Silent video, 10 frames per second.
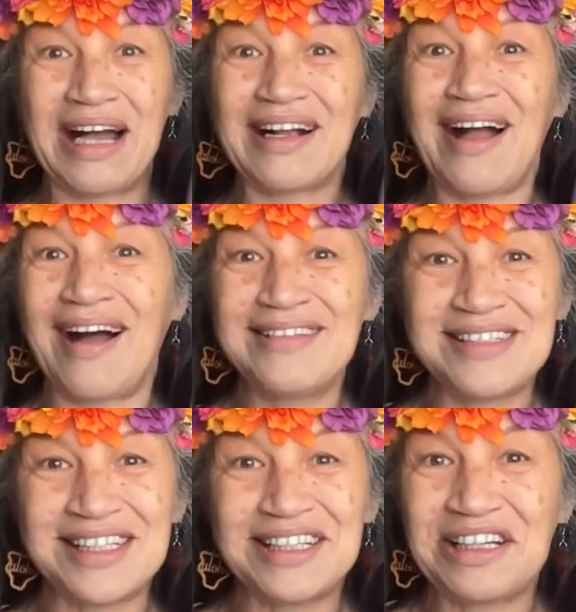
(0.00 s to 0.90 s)
a
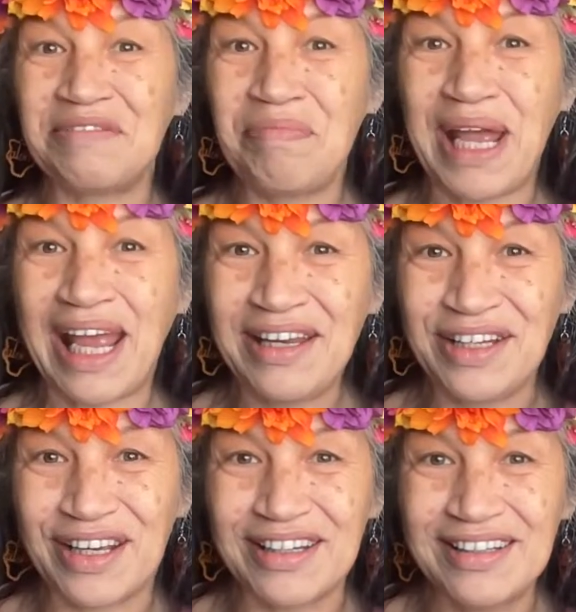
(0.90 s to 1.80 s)
constant
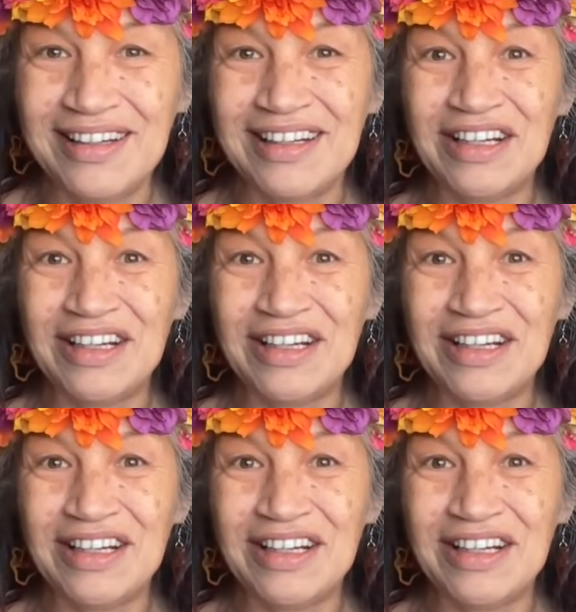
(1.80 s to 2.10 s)
companion